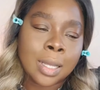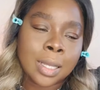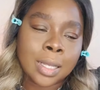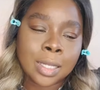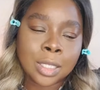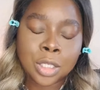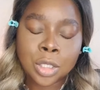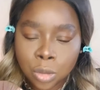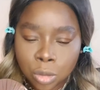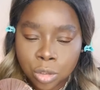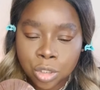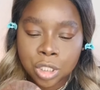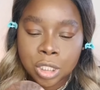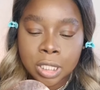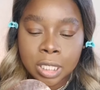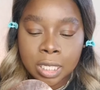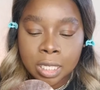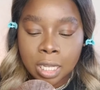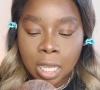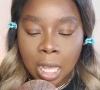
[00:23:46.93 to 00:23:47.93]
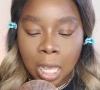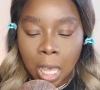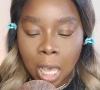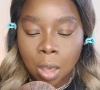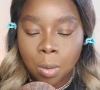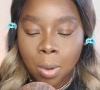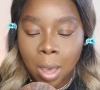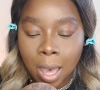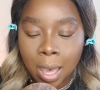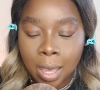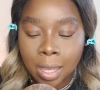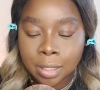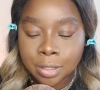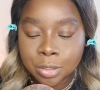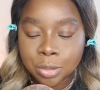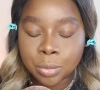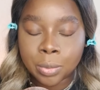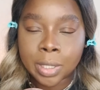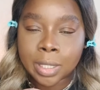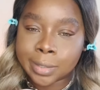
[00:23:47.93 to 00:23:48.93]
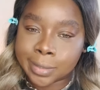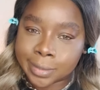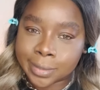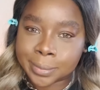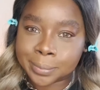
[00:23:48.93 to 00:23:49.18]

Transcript: Usually how I do it